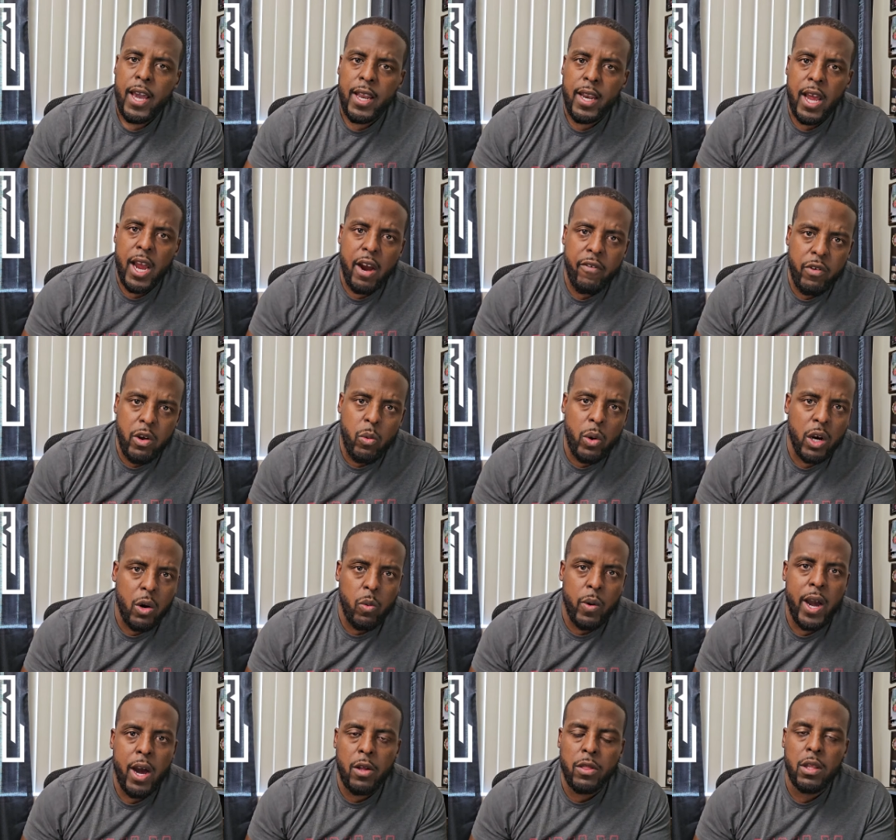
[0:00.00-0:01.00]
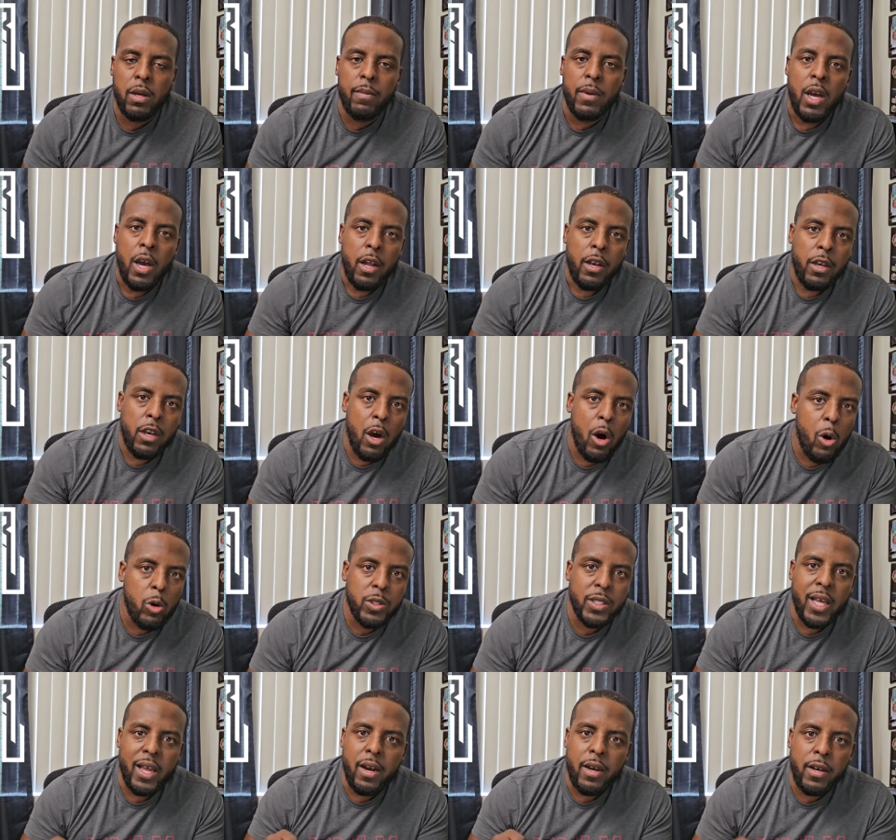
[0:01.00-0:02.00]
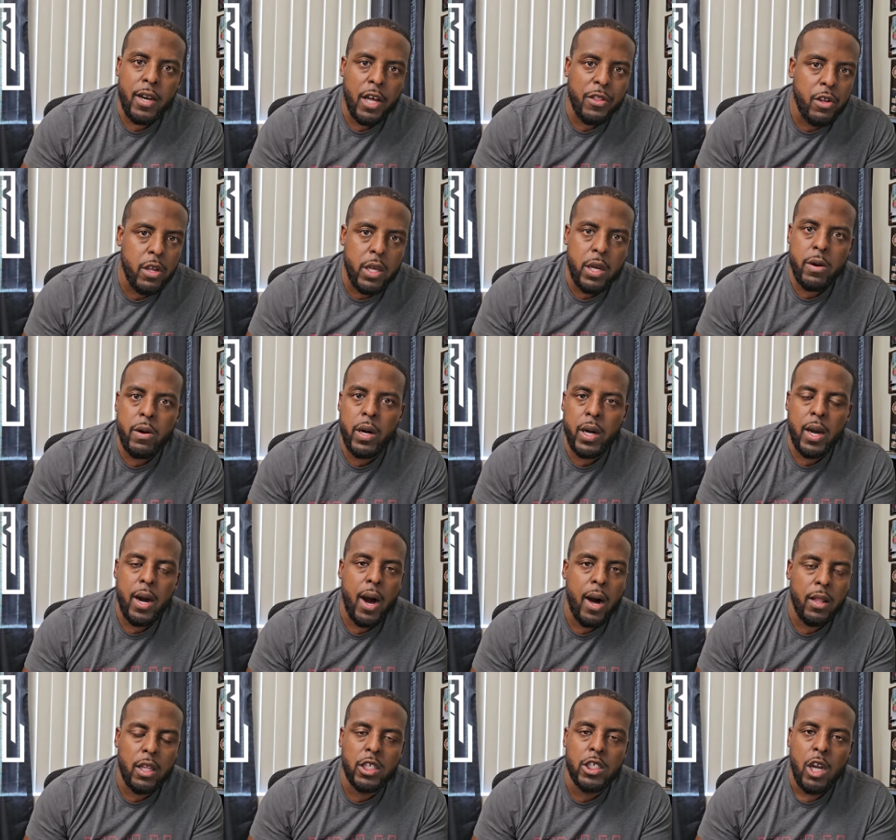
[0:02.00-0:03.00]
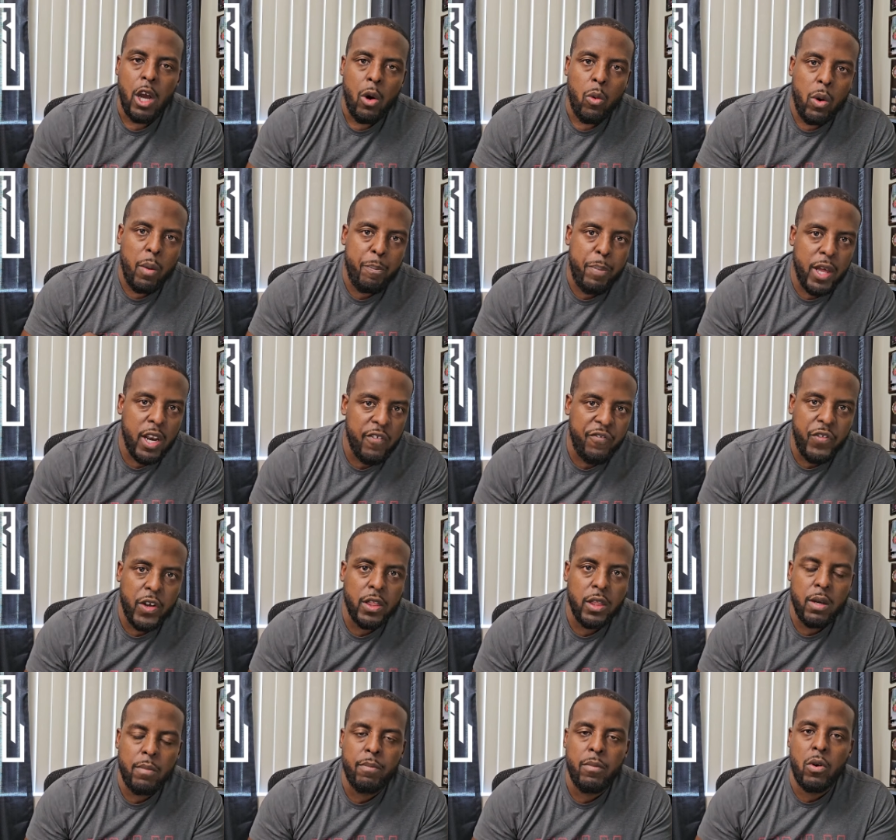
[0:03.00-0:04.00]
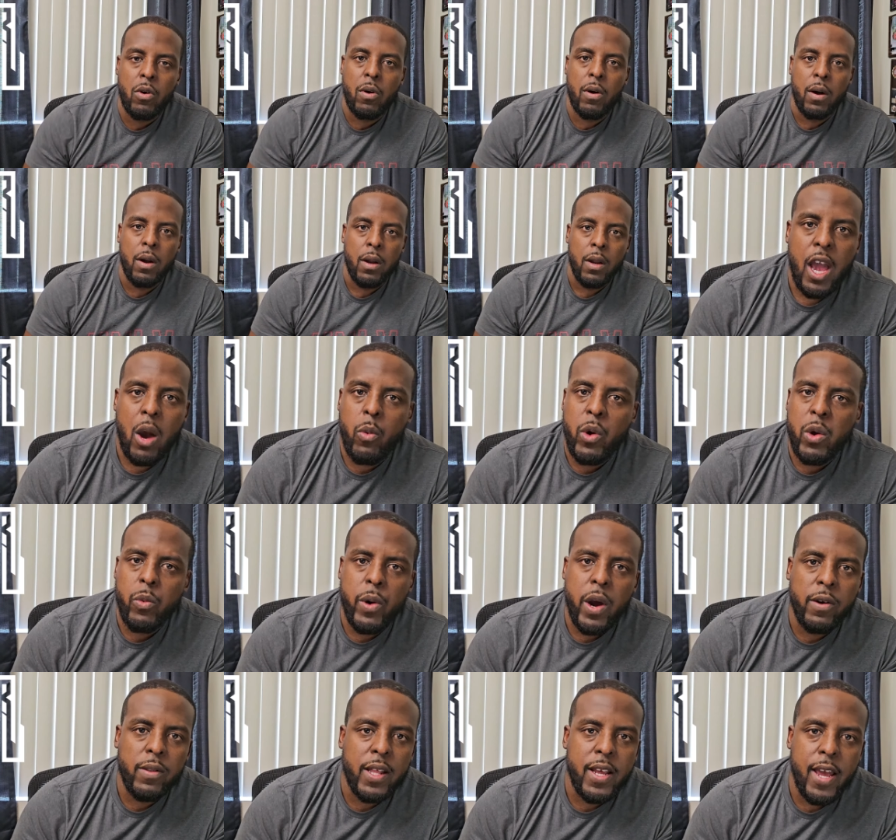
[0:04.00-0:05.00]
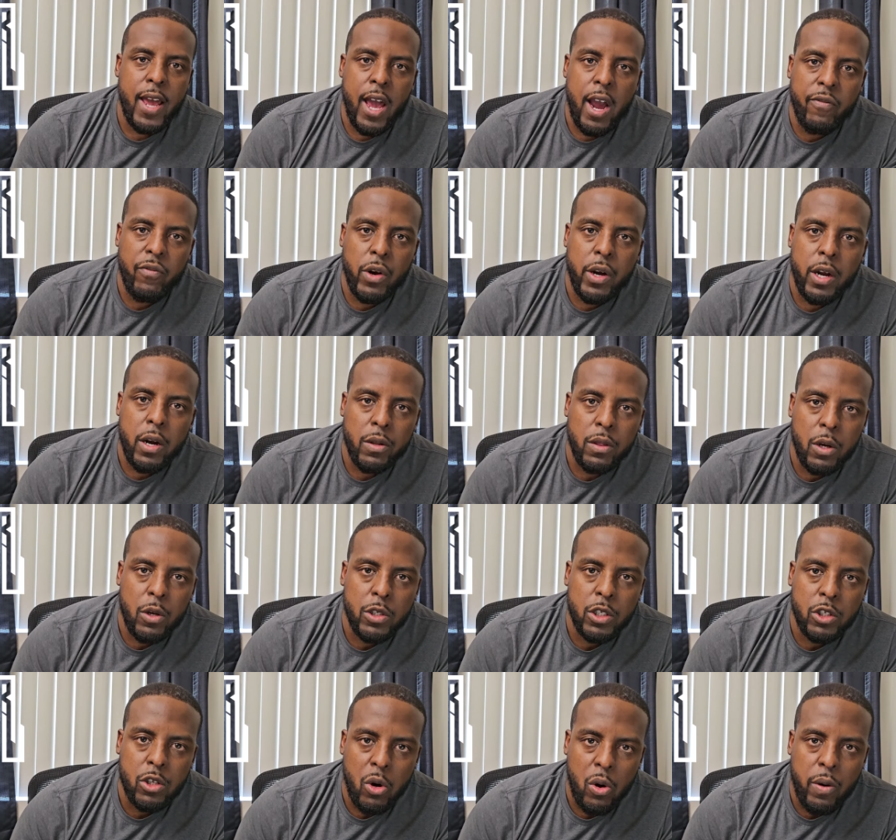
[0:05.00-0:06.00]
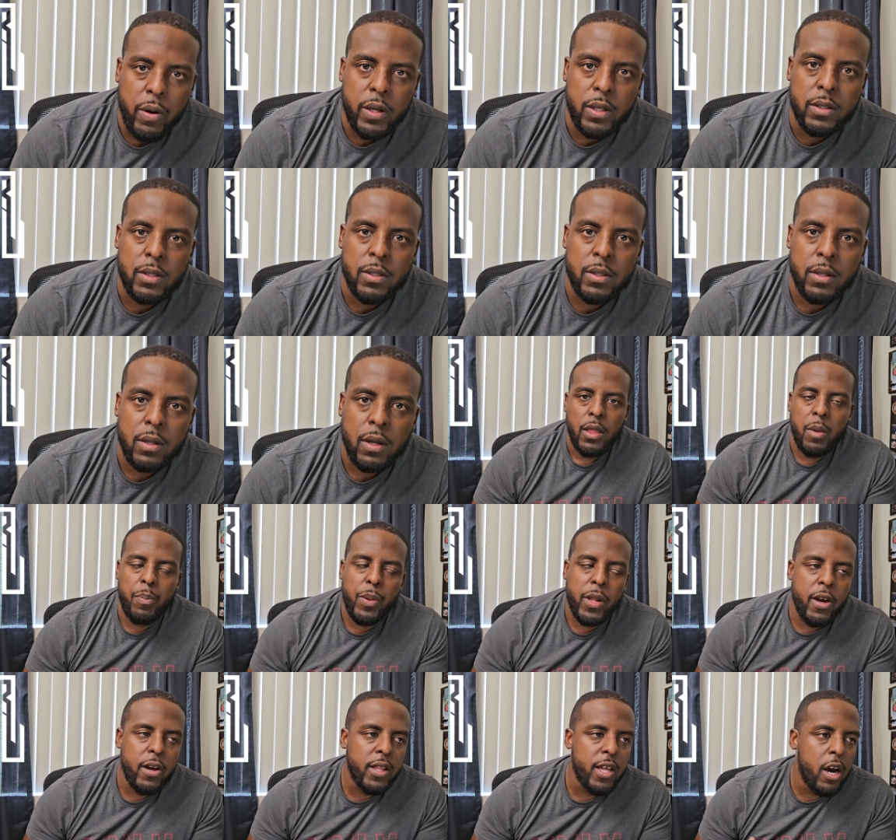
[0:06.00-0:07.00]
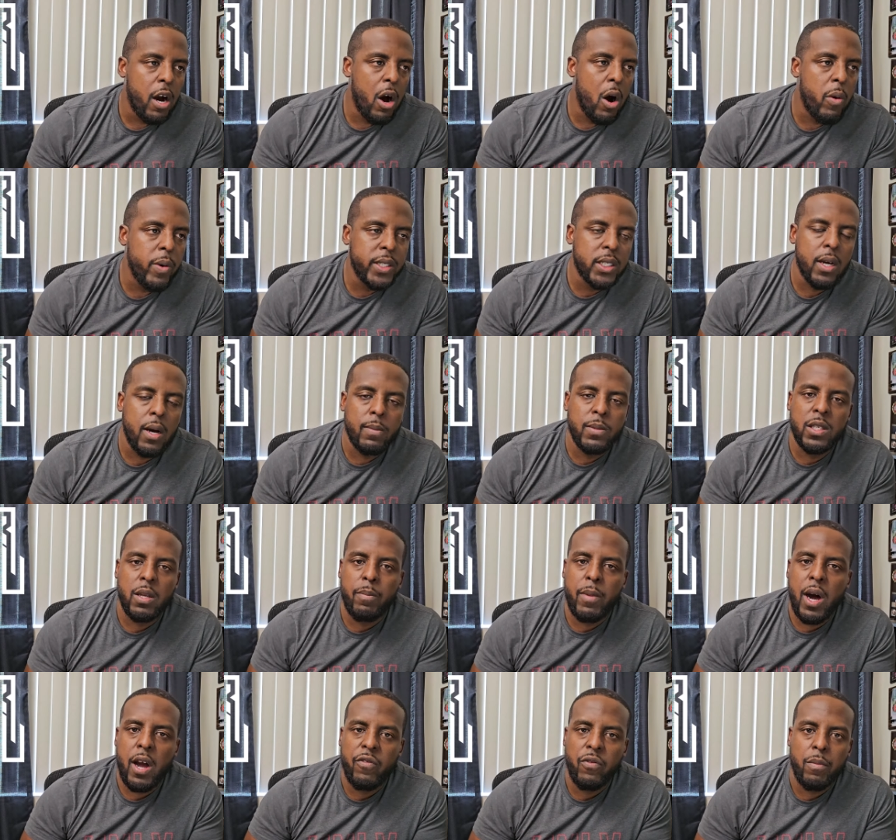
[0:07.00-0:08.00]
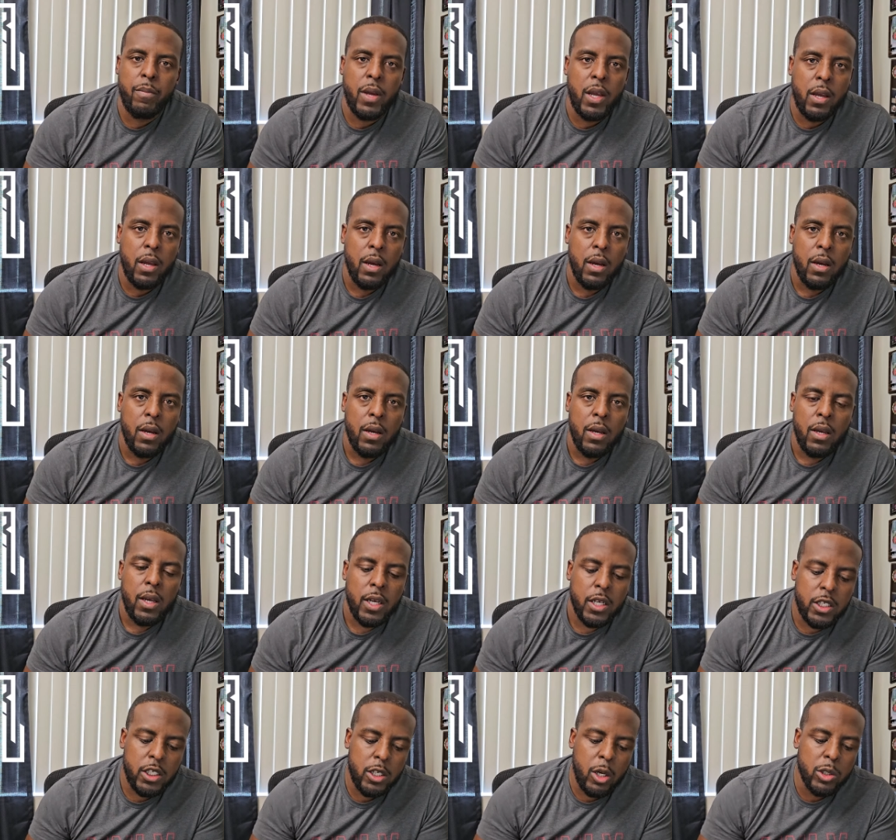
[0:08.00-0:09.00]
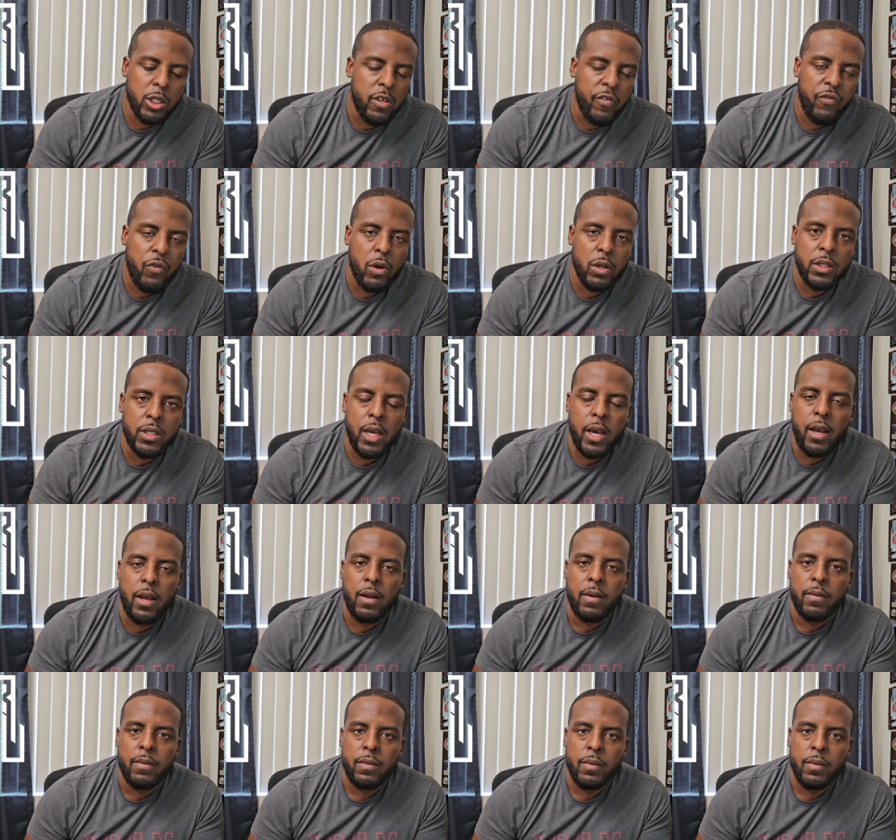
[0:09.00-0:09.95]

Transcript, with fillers: and everyone around them knows that another year in college would benefit them more. And we rarely ever hear those stories. The player that always comes to mind for me is Joseph Forte.